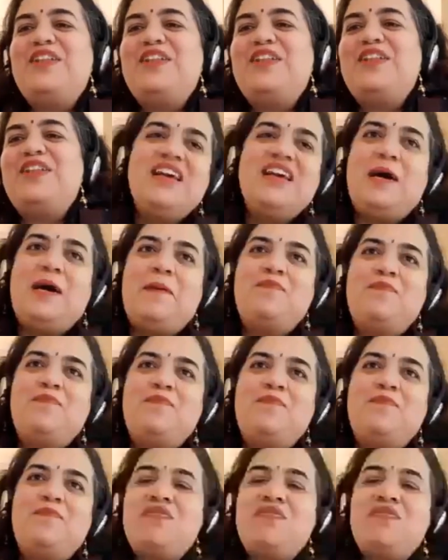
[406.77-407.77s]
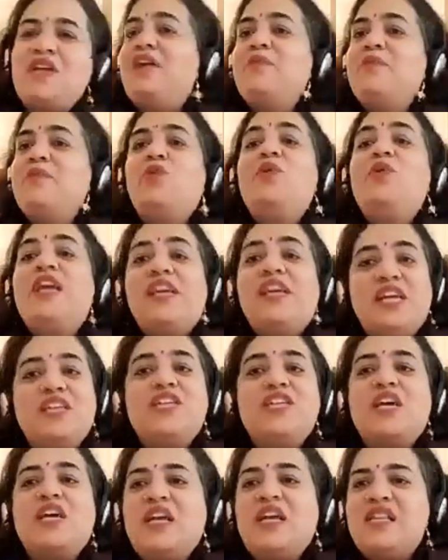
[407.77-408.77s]
And we've started a boutique
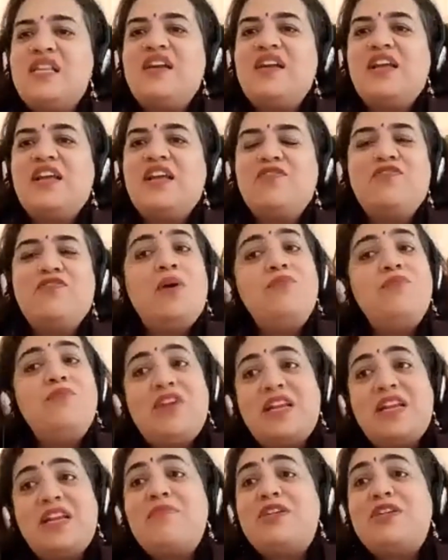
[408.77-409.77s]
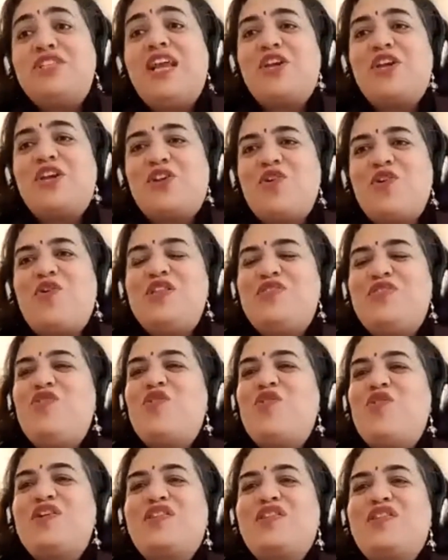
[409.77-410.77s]
HR consulting firm, very much like yours,
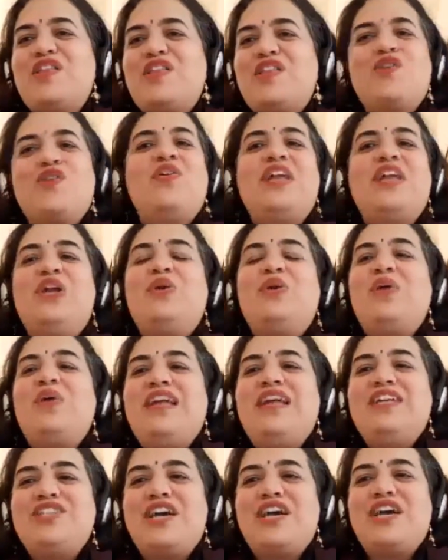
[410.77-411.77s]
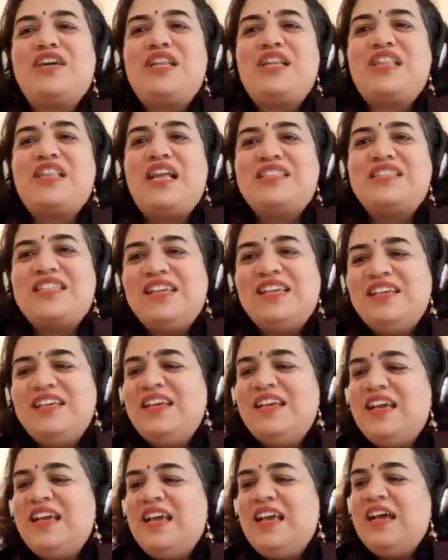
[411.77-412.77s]
focusing on end-to-end HR consulting.
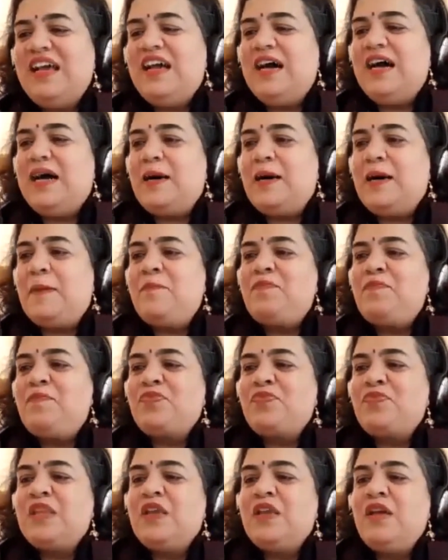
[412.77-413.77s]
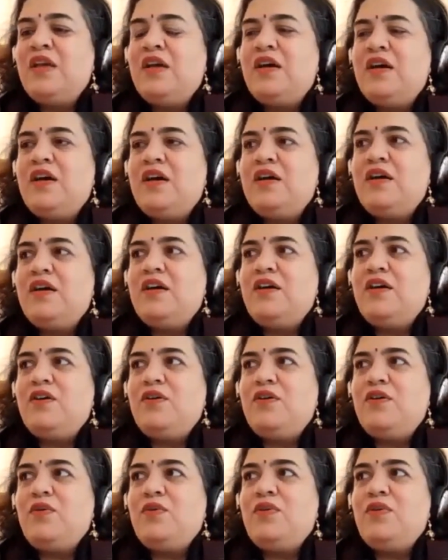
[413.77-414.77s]
Um,
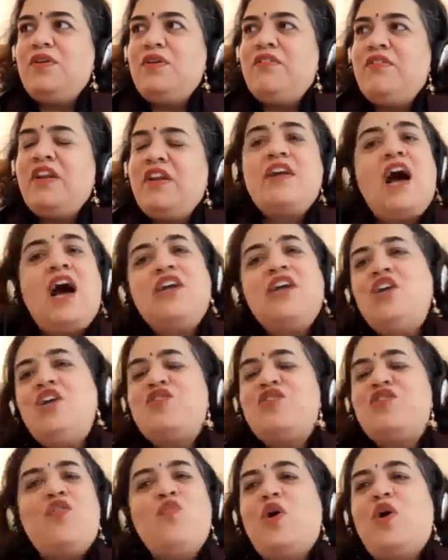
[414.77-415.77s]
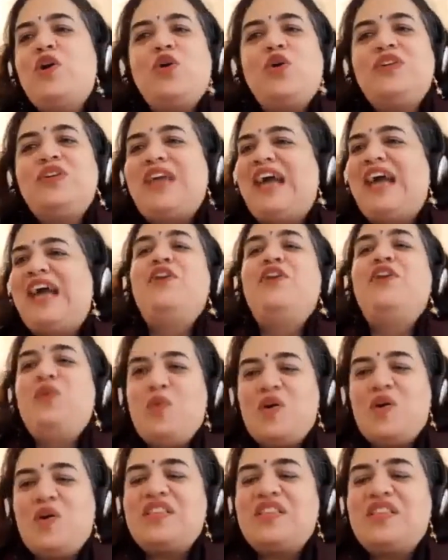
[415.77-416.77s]
Regardless of what your title
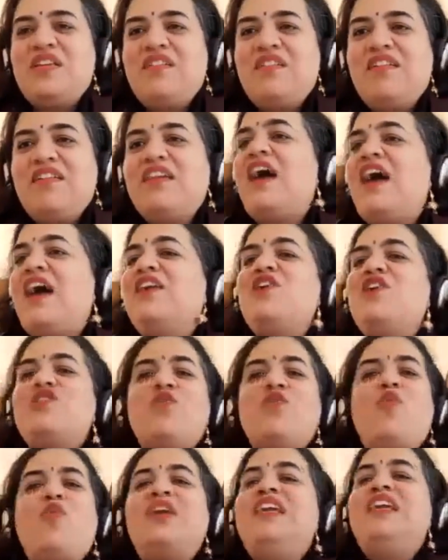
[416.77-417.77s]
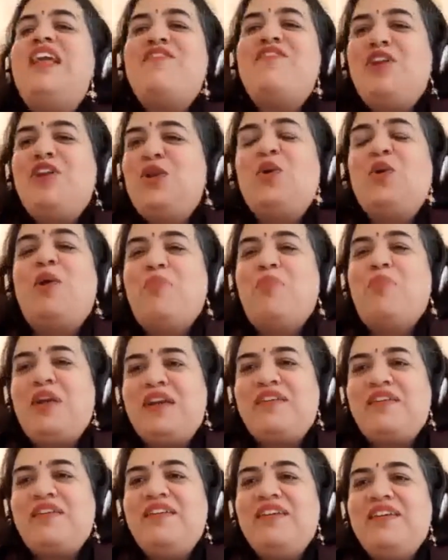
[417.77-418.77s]
was, regardless of what level you
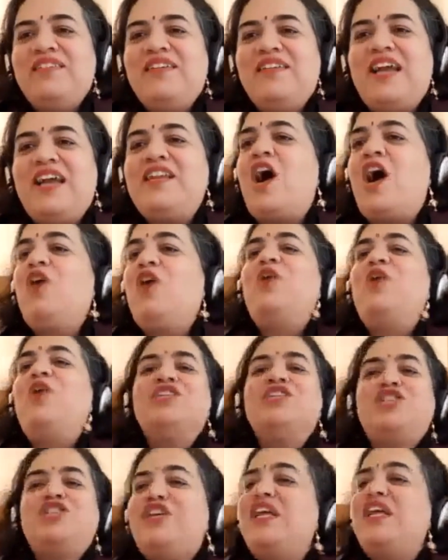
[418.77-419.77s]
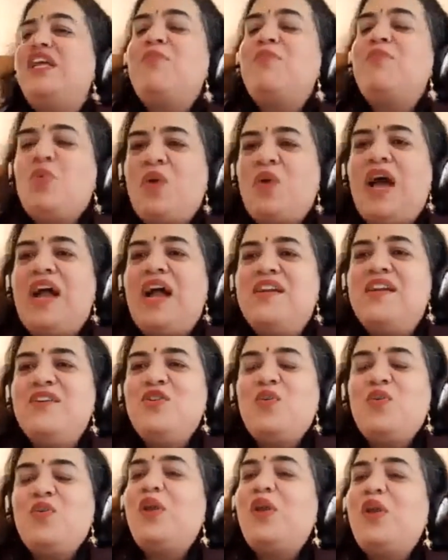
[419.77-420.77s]
operated in and how large a team you had,
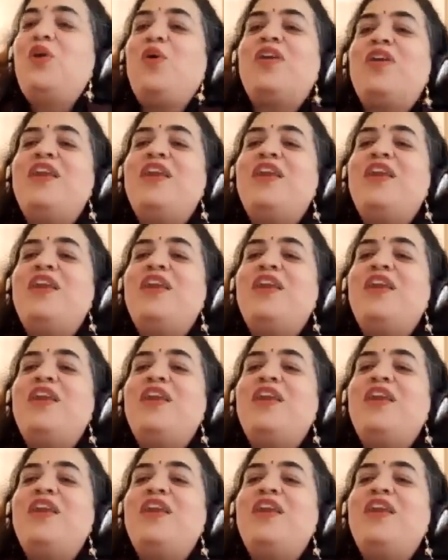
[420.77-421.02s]
when you're an